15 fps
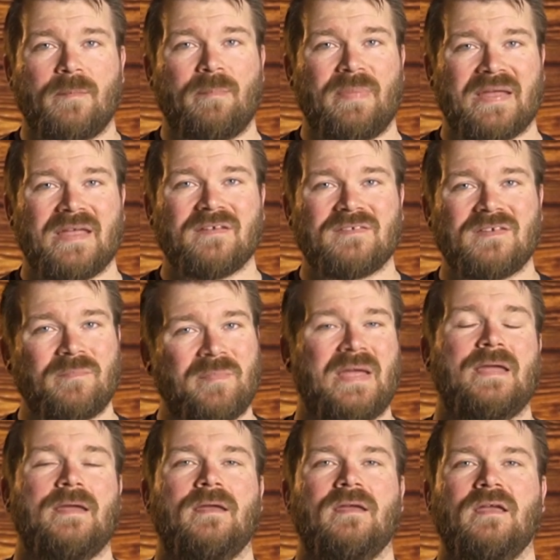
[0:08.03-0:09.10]
biggest
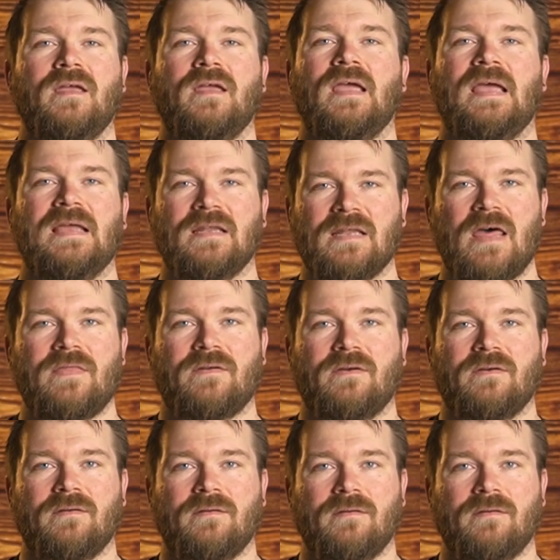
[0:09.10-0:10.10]
debate in leather: